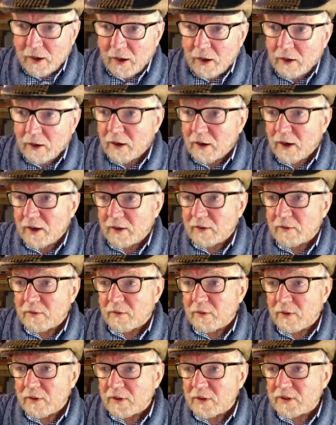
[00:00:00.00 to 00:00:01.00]
all right.
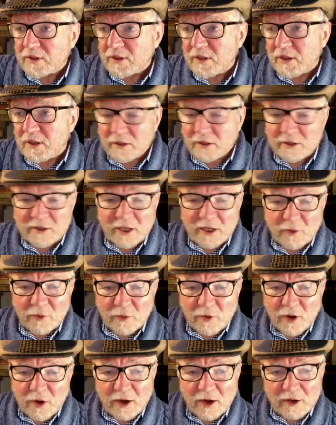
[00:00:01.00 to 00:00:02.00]
Well, let's see. It looks like
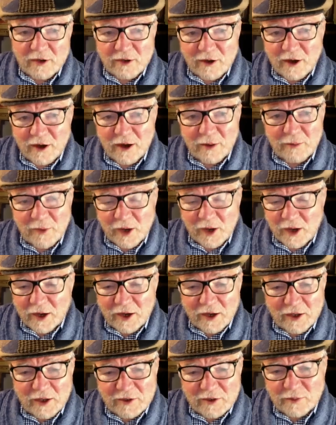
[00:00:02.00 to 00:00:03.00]
we're out of time,
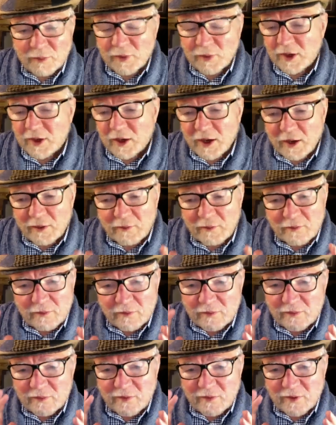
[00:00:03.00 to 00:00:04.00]
guys, but I'm
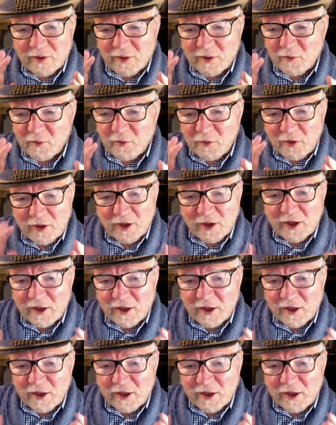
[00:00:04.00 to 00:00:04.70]
really